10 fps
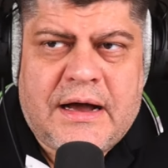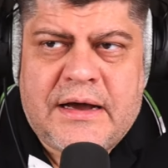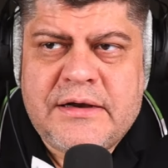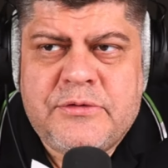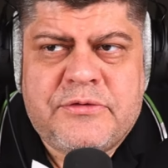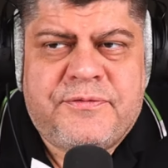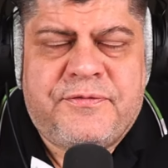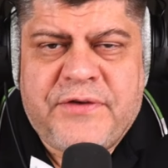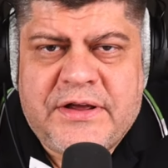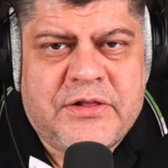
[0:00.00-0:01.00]
I don't
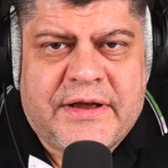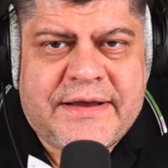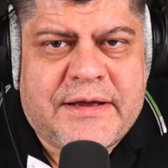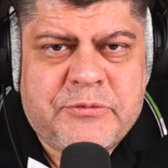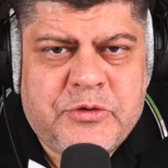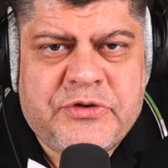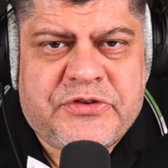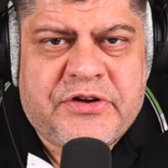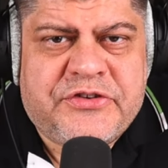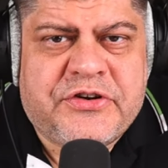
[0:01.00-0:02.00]
feel like I'm doing
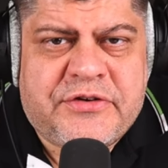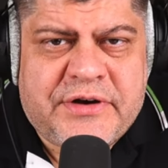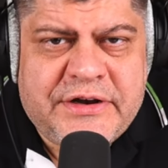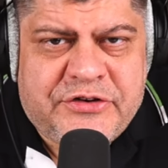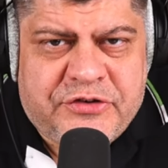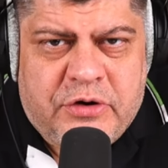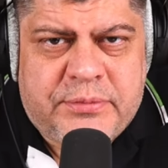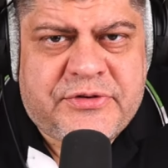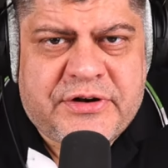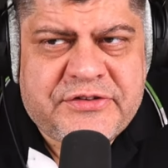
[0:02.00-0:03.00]
such a great
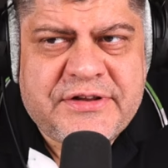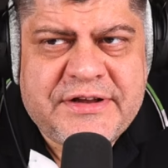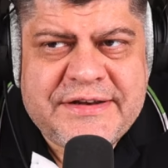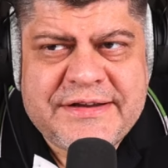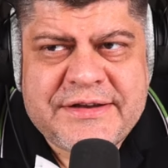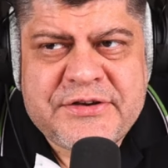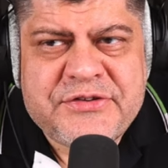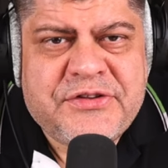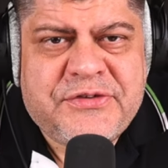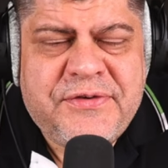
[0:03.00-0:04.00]
job translating
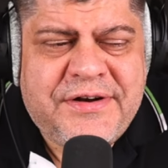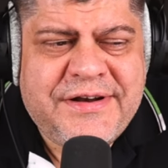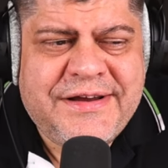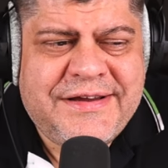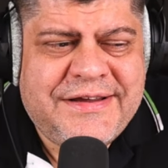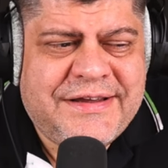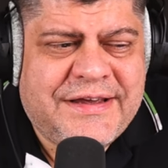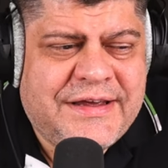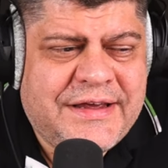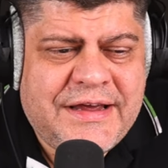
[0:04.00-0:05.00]
because it's very,
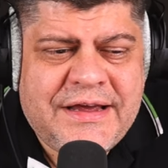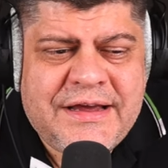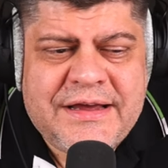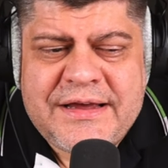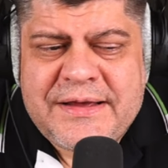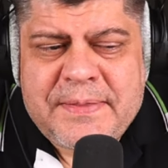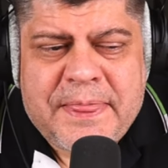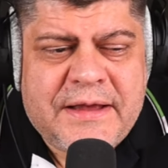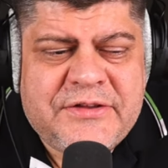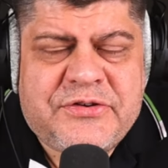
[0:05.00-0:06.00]

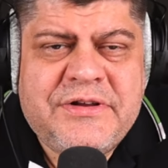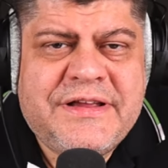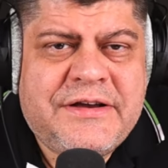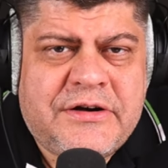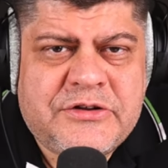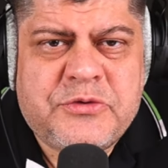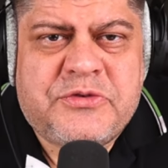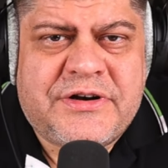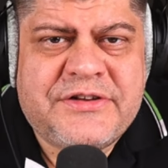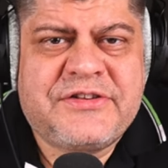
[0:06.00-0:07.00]
it's really hard to
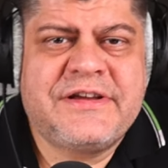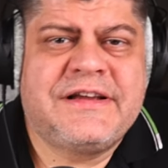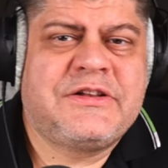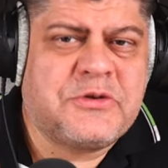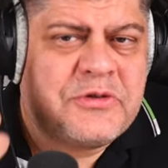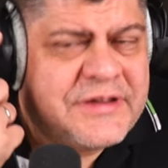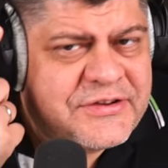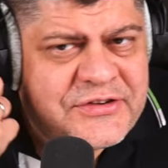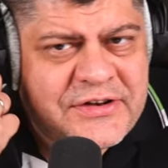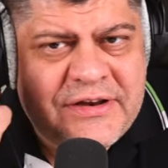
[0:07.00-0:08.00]
translate to
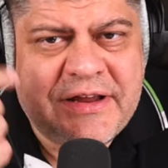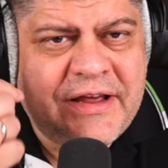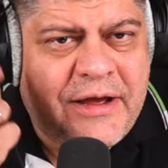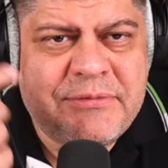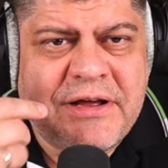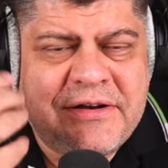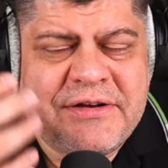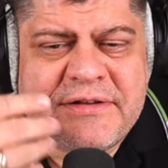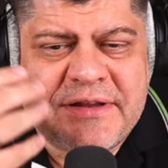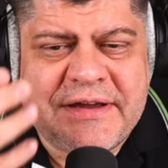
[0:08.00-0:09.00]
listen. I'm not
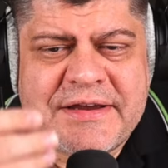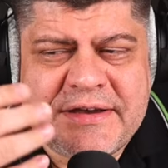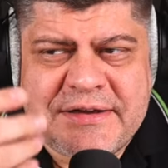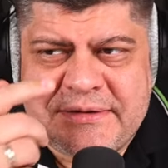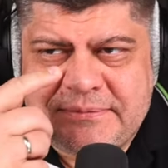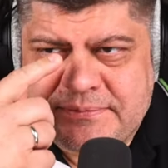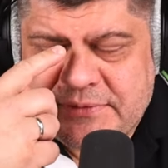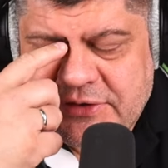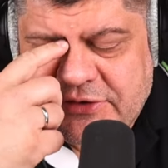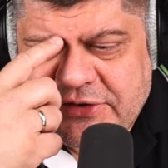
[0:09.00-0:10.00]
a like um,
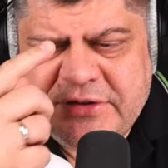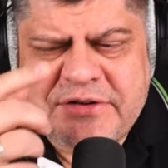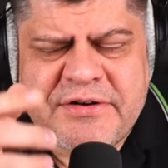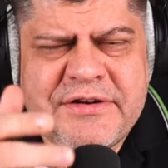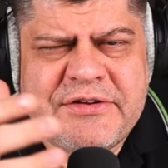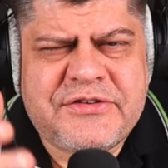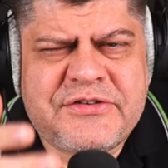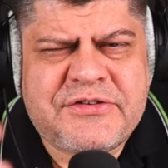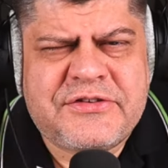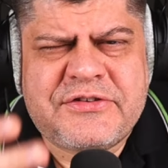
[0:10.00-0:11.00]
synchronous
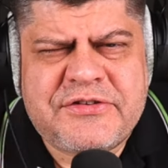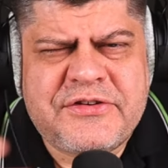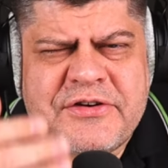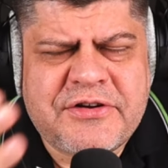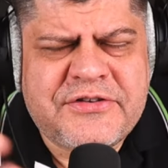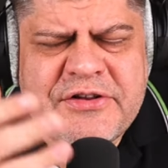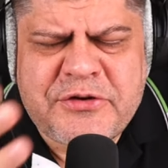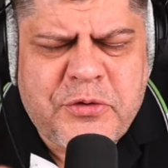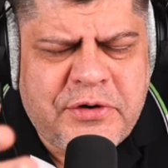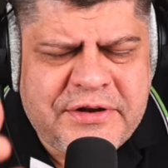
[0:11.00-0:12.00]

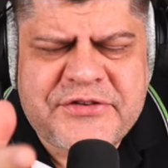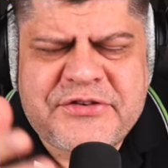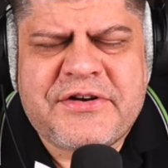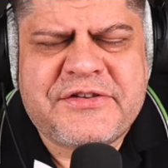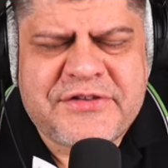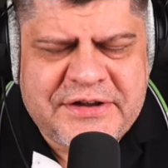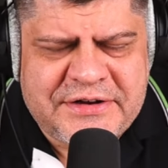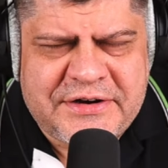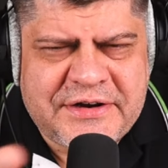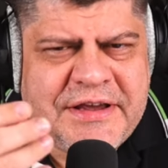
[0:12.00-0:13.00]
synchronous
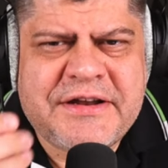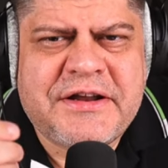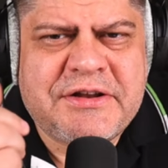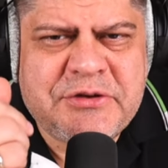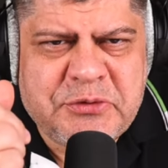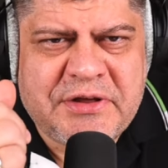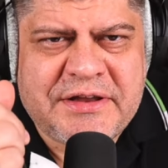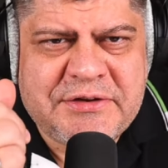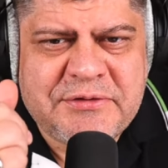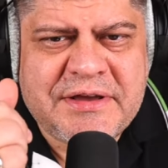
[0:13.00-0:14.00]
translator. I cannot do
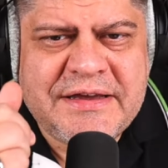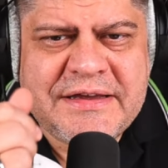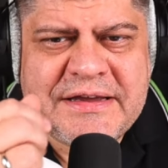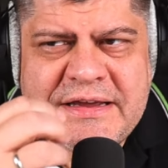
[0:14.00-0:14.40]
that. Okay,